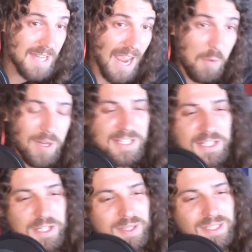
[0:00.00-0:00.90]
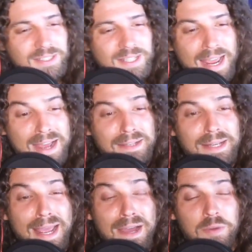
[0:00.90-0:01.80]
Now what is he doing?
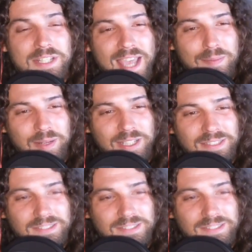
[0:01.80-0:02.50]
Now what's happening?